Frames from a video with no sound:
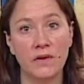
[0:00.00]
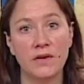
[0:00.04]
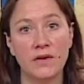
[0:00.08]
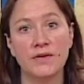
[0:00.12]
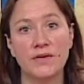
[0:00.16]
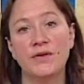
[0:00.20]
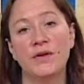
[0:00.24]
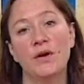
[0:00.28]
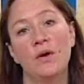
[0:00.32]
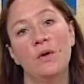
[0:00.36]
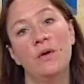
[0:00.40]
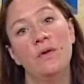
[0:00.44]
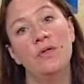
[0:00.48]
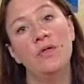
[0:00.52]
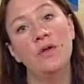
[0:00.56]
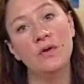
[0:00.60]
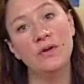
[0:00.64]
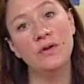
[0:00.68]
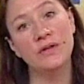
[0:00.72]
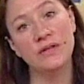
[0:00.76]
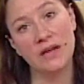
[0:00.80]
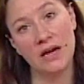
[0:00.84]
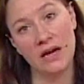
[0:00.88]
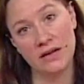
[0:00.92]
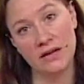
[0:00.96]
So in
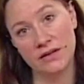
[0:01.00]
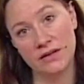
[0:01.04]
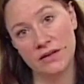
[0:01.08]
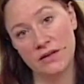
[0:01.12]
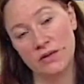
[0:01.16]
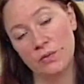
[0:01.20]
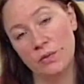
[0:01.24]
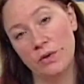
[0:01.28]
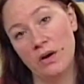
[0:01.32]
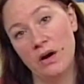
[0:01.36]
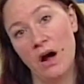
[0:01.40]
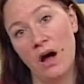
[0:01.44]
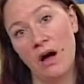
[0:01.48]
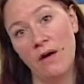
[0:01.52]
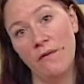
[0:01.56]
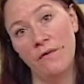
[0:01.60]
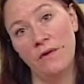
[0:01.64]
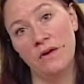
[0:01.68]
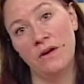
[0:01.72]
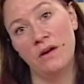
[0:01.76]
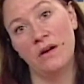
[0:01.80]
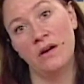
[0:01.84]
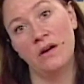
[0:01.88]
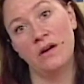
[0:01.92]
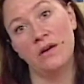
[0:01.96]
those cases, we
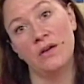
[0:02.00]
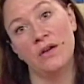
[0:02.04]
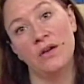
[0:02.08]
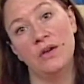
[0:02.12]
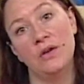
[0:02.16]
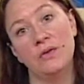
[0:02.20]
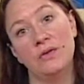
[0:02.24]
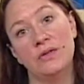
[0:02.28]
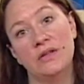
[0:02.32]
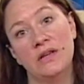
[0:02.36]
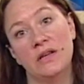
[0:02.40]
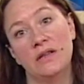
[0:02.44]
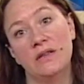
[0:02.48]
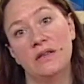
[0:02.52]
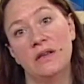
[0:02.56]
often are using